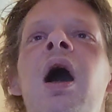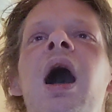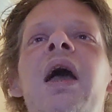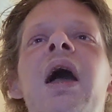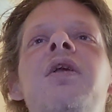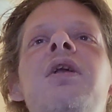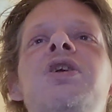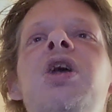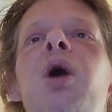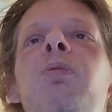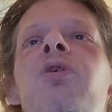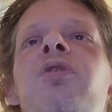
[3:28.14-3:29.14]
I had an easy
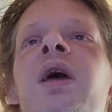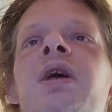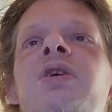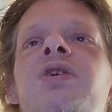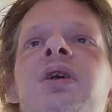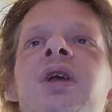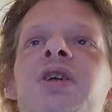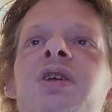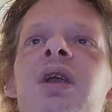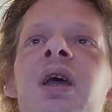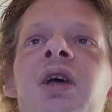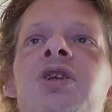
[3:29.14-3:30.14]
couple of days.
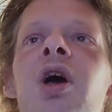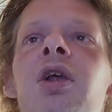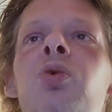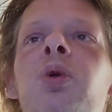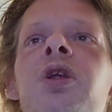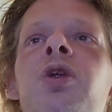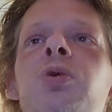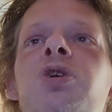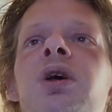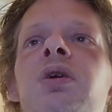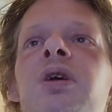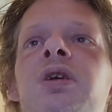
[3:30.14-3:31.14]
Yesterday I started with the new
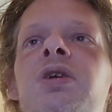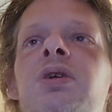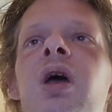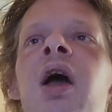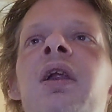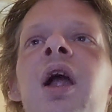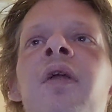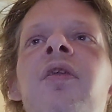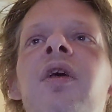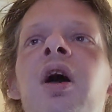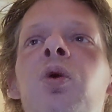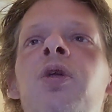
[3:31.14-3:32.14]
series
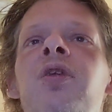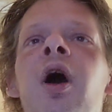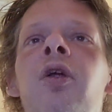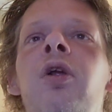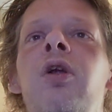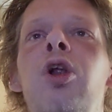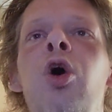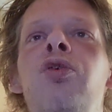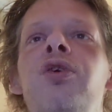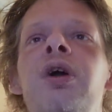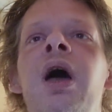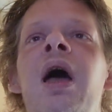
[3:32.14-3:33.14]
Atlanta with Donald
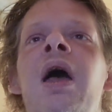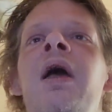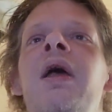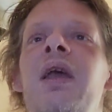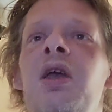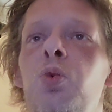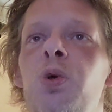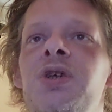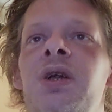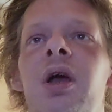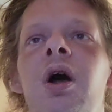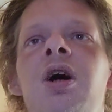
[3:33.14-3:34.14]
Glover. He was
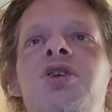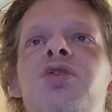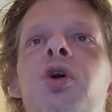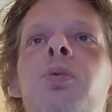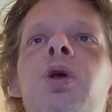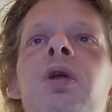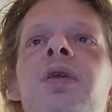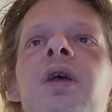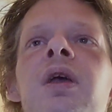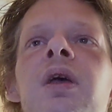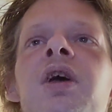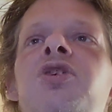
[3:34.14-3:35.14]
in the cast of
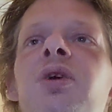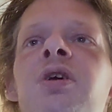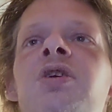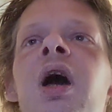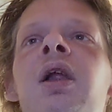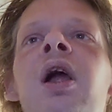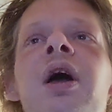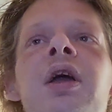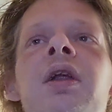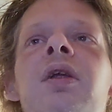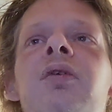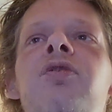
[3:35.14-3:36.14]
Community, a series I
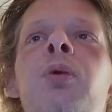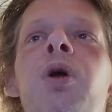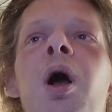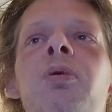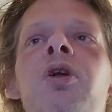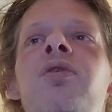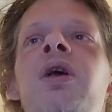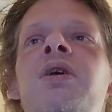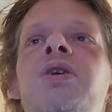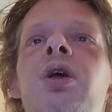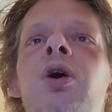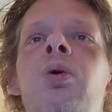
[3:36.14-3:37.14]
liked from a couple of
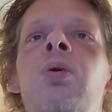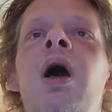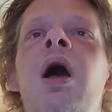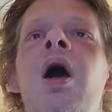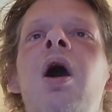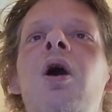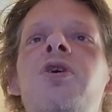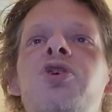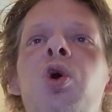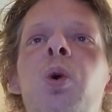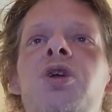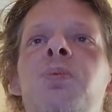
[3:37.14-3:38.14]
years ago.
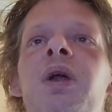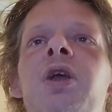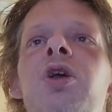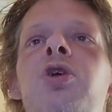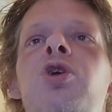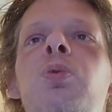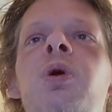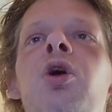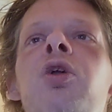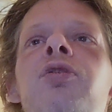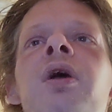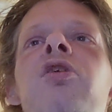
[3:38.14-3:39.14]
Also watched many YouTube a
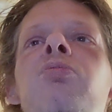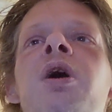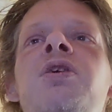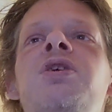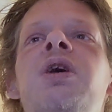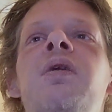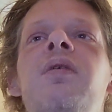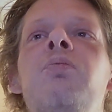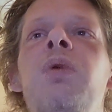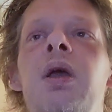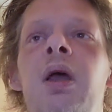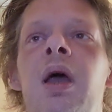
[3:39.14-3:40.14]
good friend of mine sent
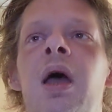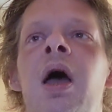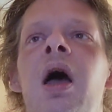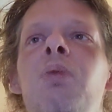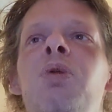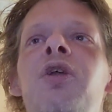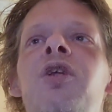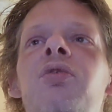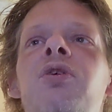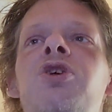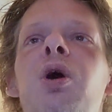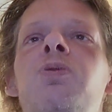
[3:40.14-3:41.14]
me about
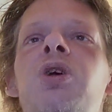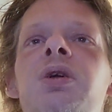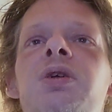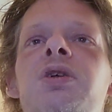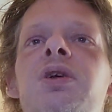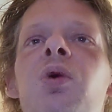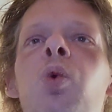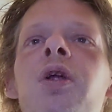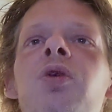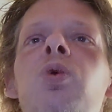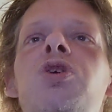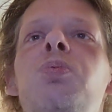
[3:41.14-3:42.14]
different subjects.
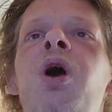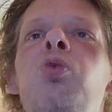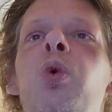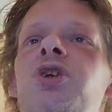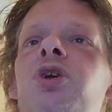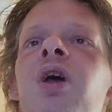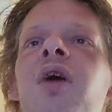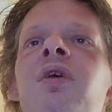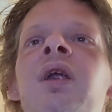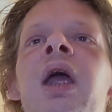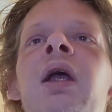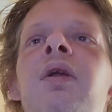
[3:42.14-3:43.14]
One was about witchcraft
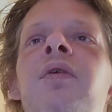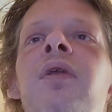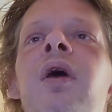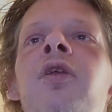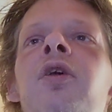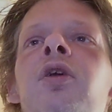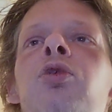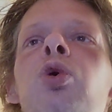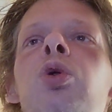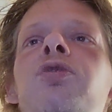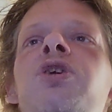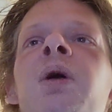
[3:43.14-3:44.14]
in England under the
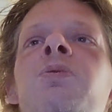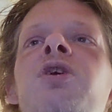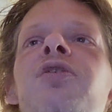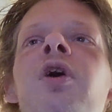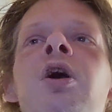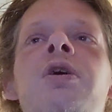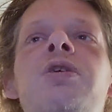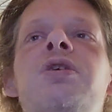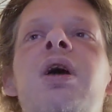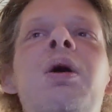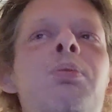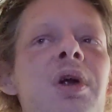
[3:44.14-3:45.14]
rule of James I.
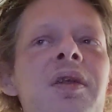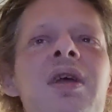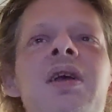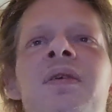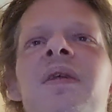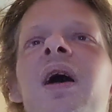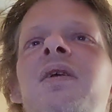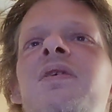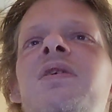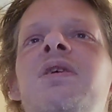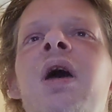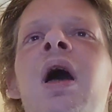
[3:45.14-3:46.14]
Pretty
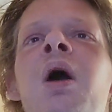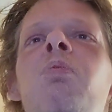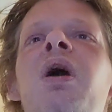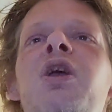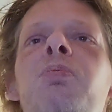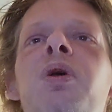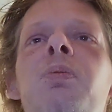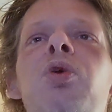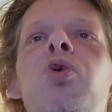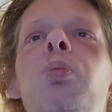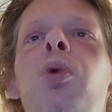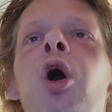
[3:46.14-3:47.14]
intense. Many people
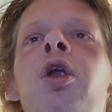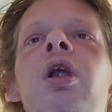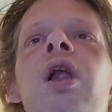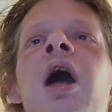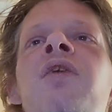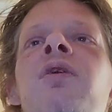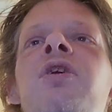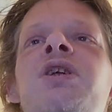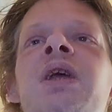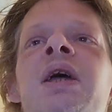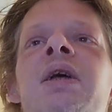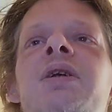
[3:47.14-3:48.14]
were burned alive on the
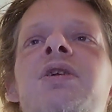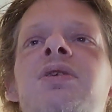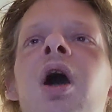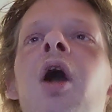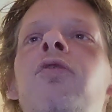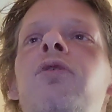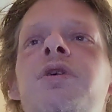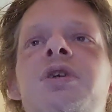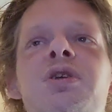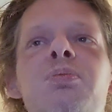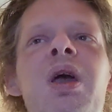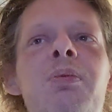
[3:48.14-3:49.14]
stakes,
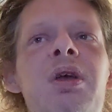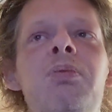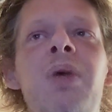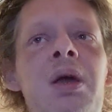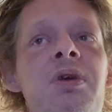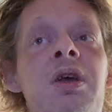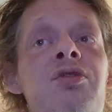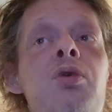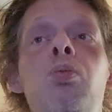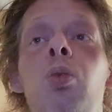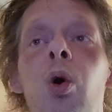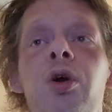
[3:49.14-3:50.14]
hundreds, maybe even
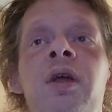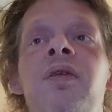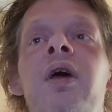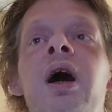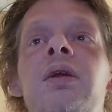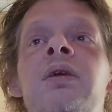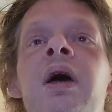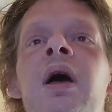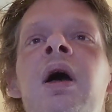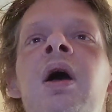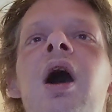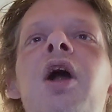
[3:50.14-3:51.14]
more than that.
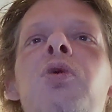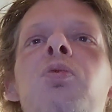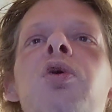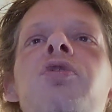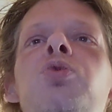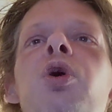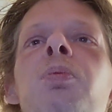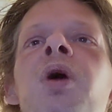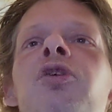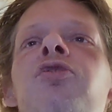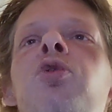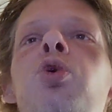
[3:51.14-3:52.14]
Other movies were
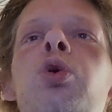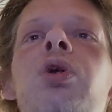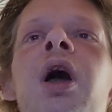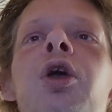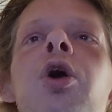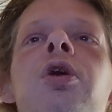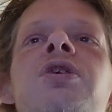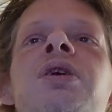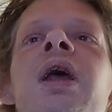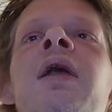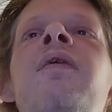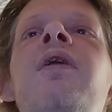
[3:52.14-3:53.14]
about food, like curries
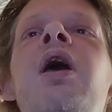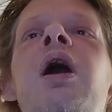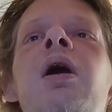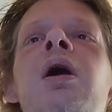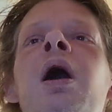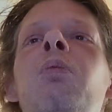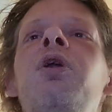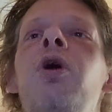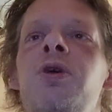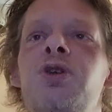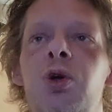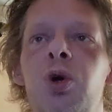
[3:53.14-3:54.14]
in India, but
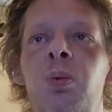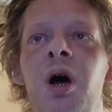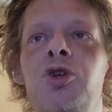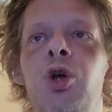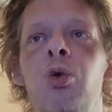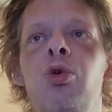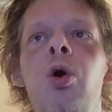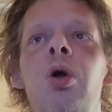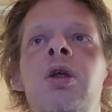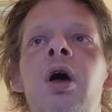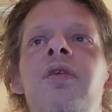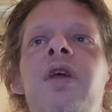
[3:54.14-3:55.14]
also about Joe
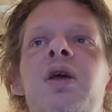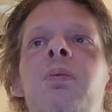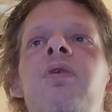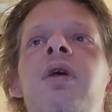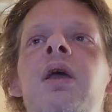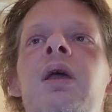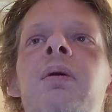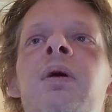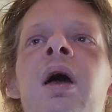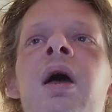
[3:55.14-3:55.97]
Rogan on DMT.